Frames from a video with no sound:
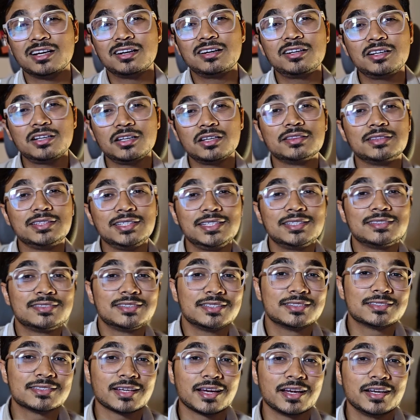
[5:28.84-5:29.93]
turn
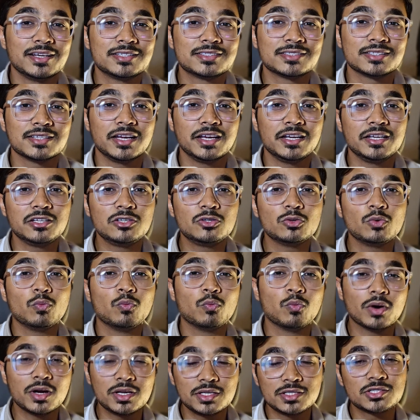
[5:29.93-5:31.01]
these insights into
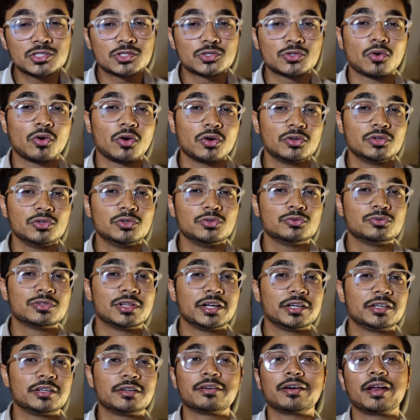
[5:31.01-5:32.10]
one strong
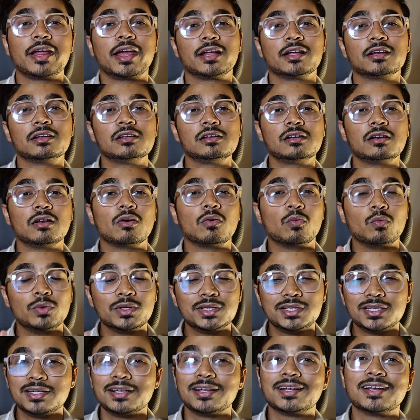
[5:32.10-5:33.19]
newsletter angle
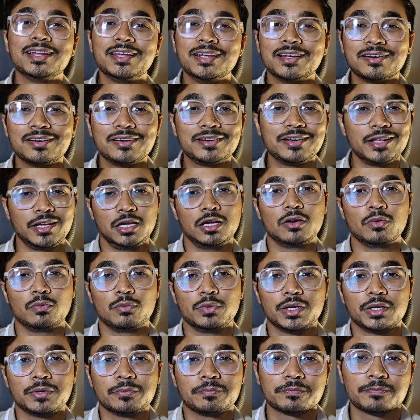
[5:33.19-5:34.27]
with clear
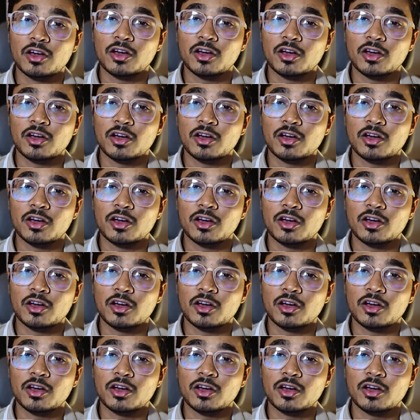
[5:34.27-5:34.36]
takeaway.